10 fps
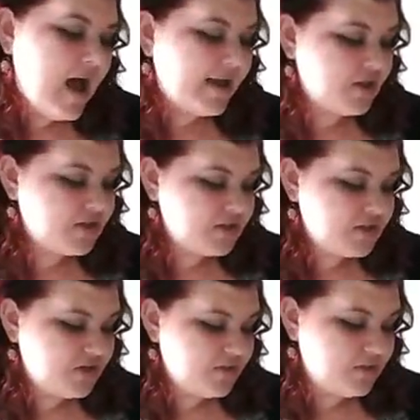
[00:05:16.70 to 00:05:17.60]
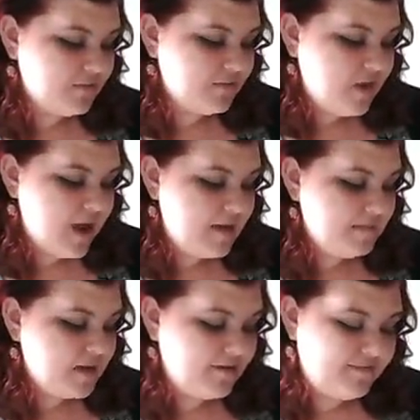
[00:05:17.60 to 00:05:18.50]
I got two
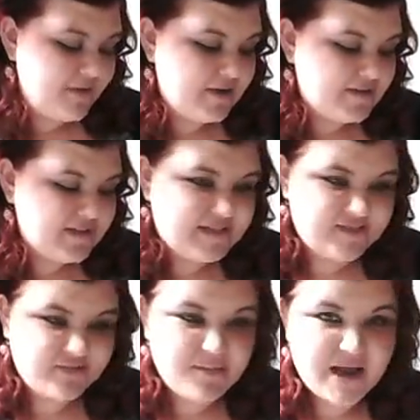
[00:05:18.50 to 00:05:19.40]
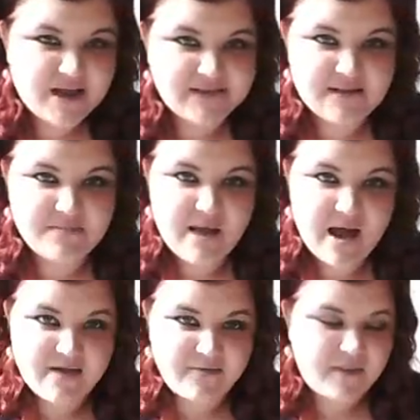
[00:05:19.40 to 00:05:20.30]
new fragrances from L'Artisan
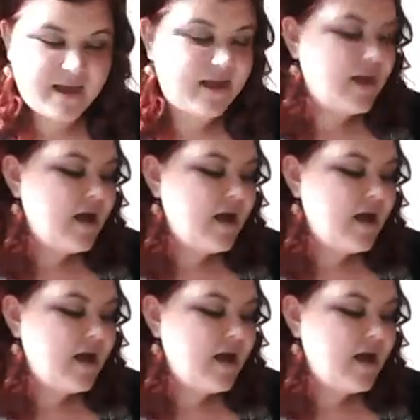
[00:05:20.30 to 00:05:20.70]
Parfumé.